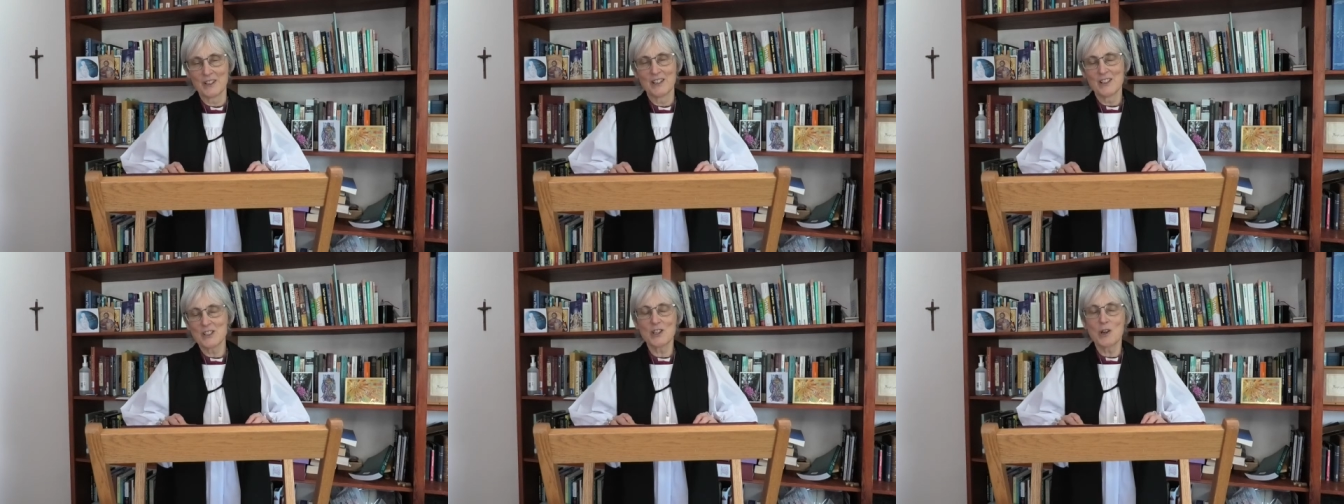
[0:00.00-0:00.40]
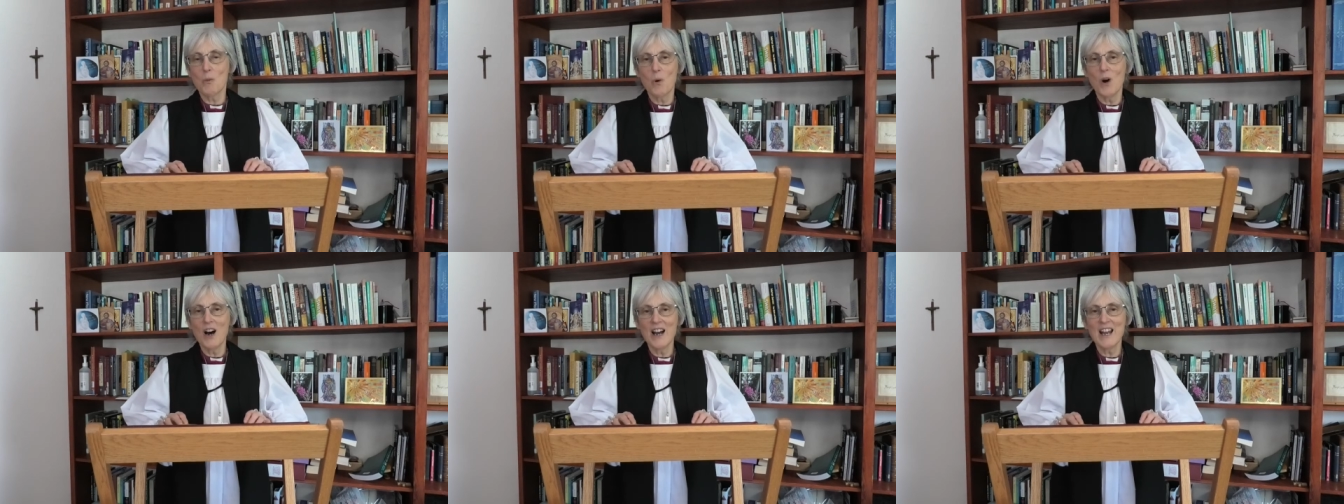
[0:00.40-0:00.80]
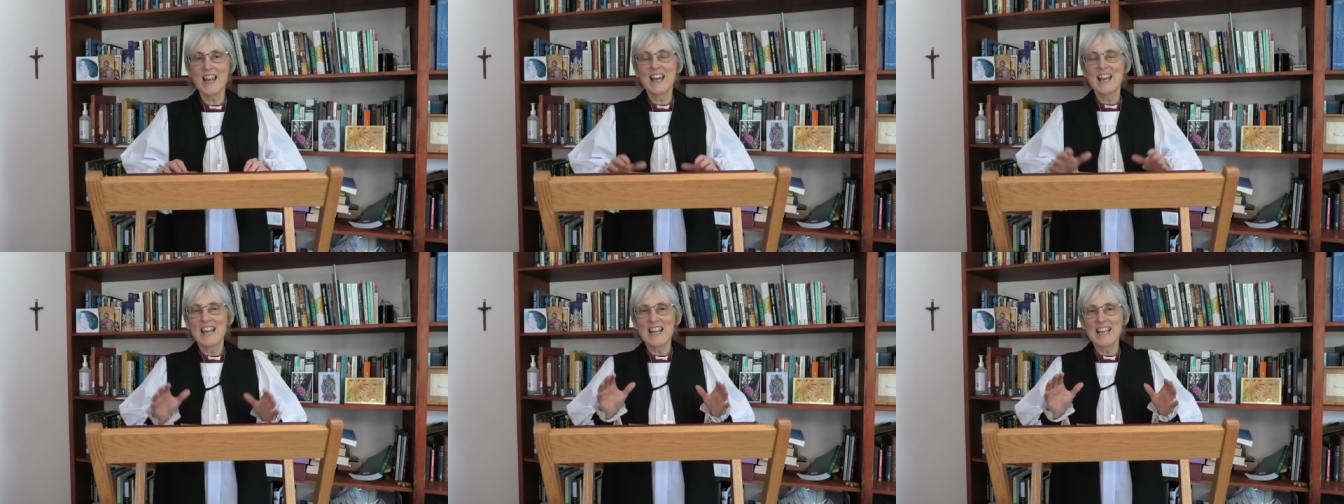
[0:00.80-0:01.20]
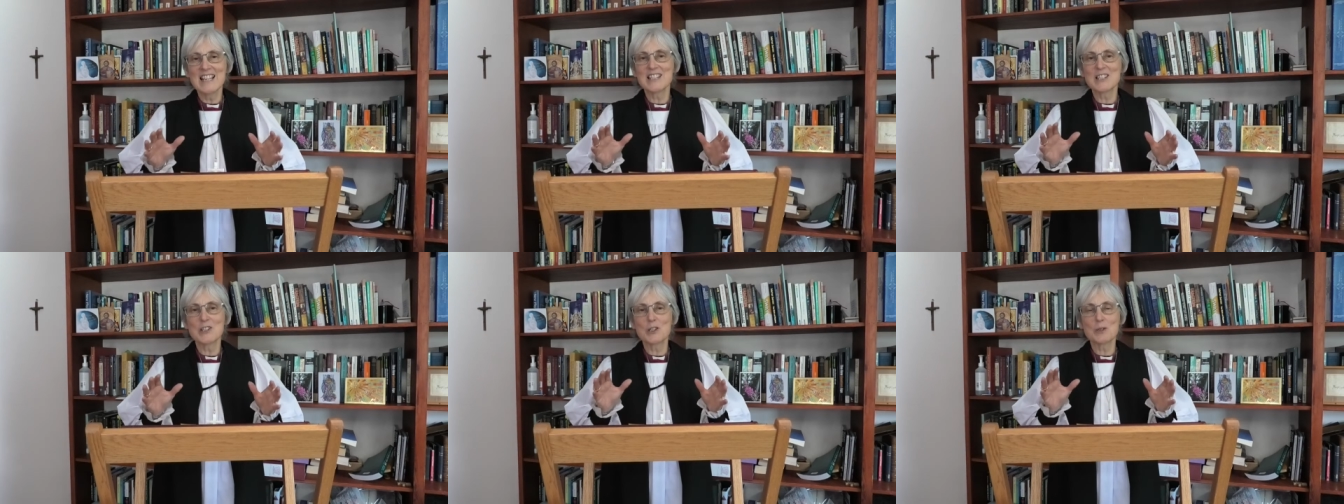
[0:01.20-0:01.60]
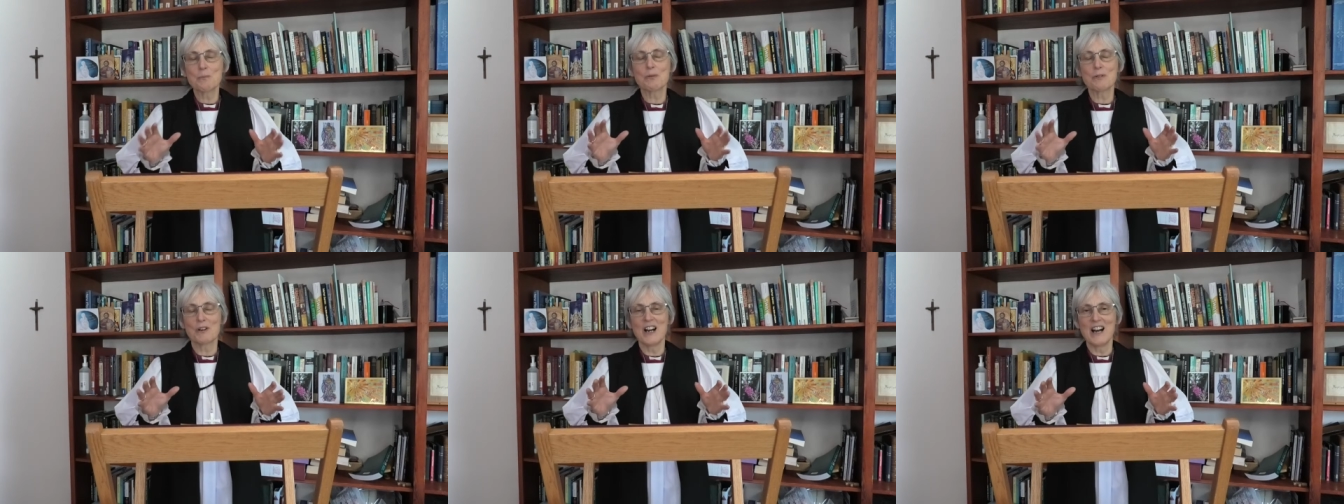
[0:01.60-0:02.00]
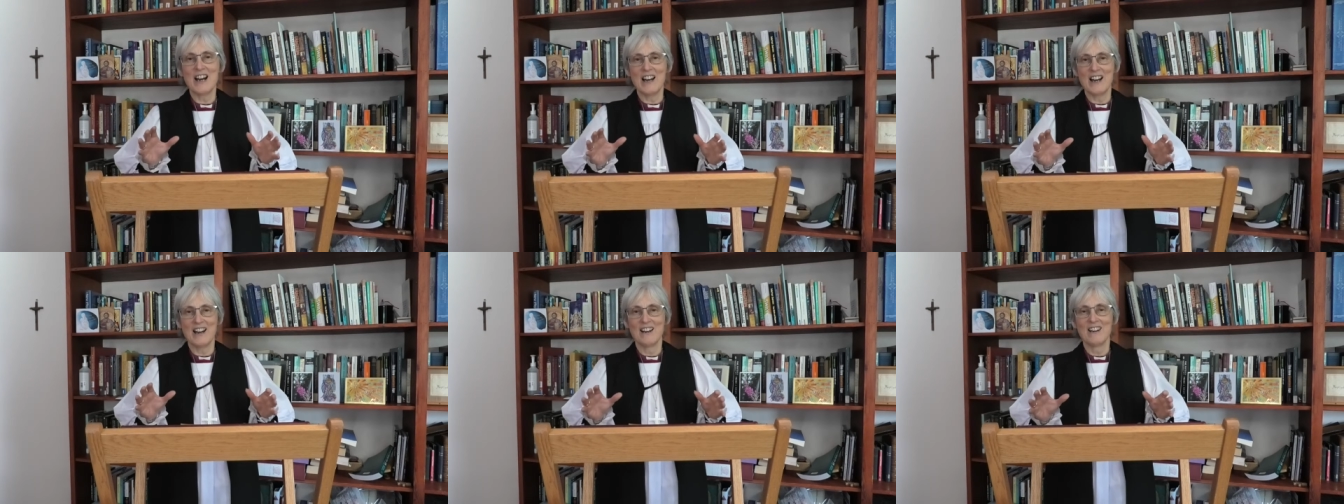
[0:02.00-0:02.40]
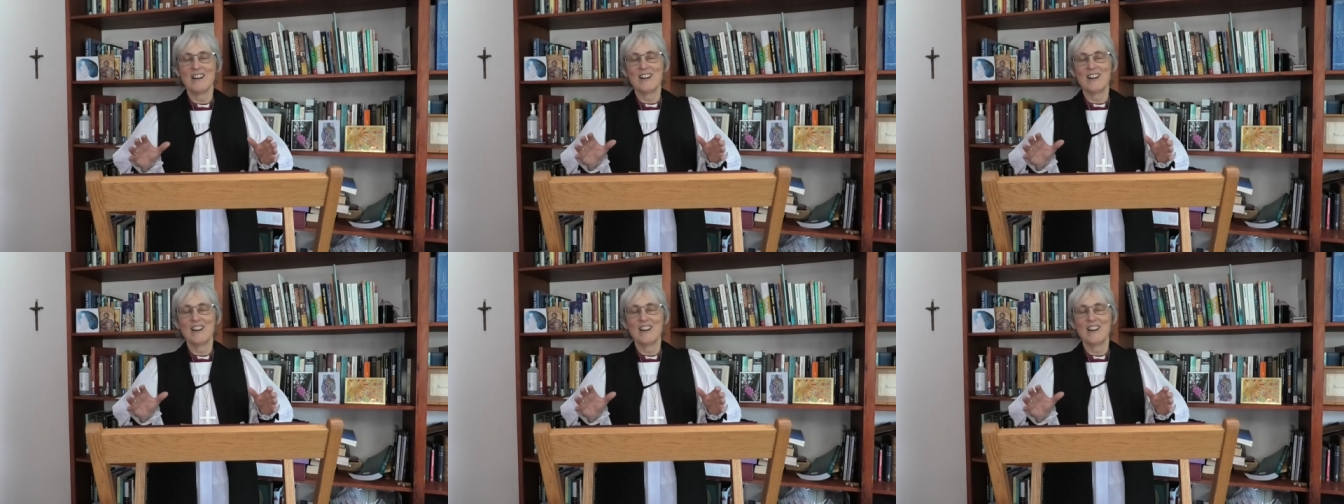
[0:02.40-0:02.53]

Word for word: So why isn't prayer